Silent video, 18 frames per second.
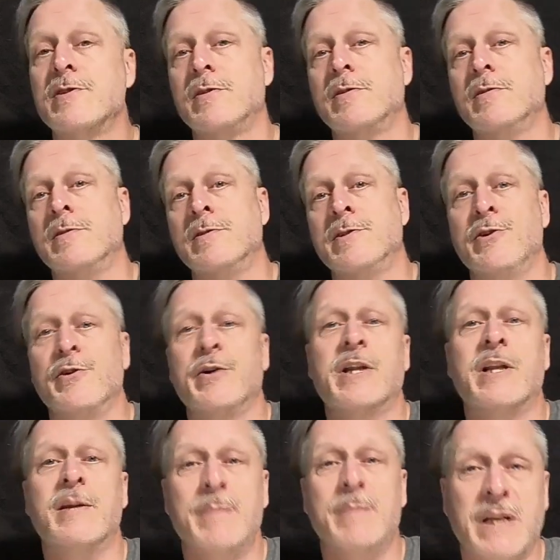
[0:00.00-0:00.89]
during
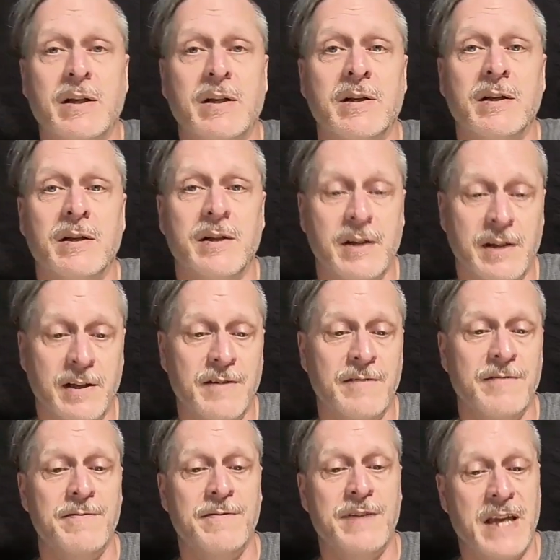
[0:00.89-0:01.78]
the middle
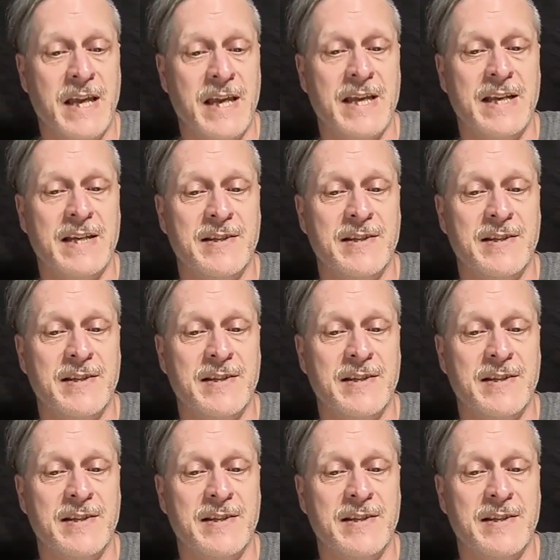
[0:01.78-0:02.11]
of a